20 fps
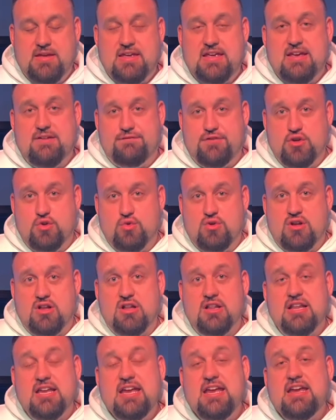If you
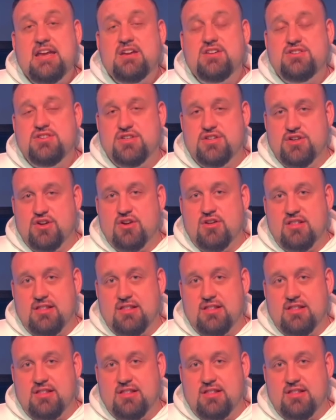cling to your